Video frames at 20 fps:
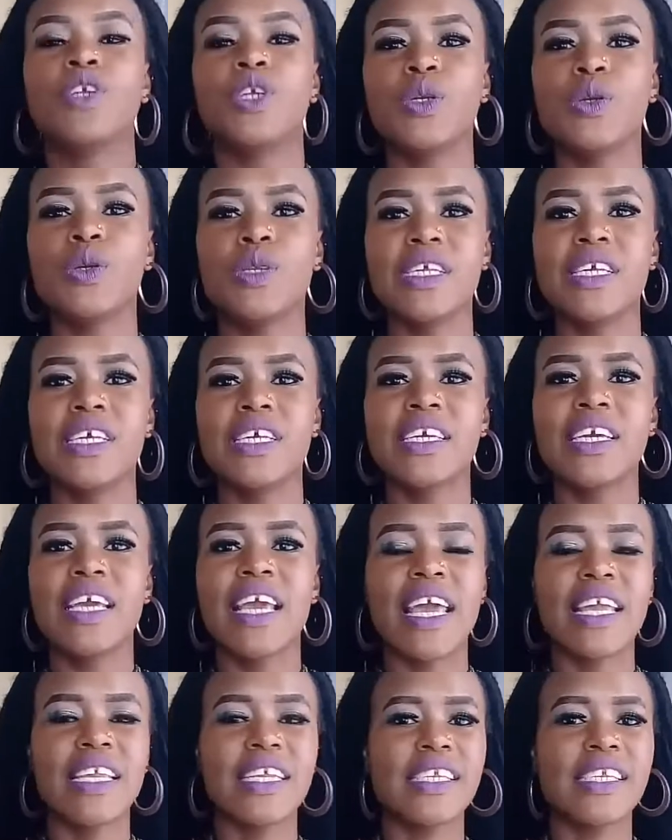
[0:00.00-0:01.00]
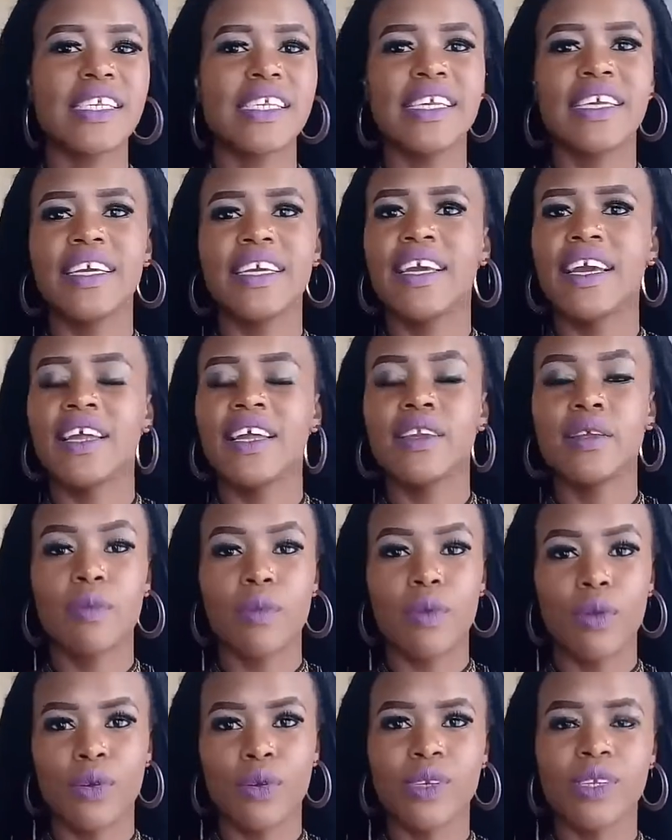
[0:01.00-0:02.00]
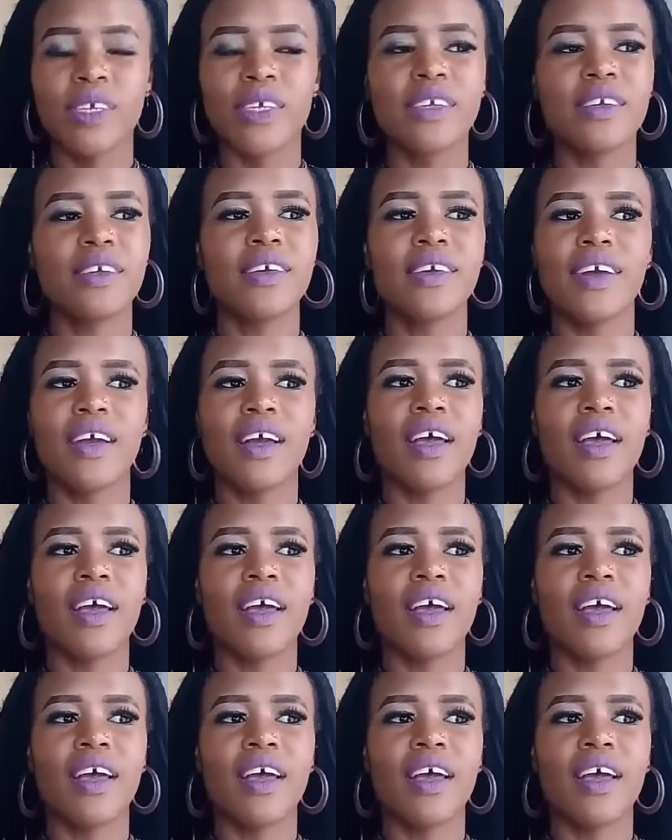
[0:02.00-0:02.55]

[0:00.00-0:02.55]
shooting, editing and uploading,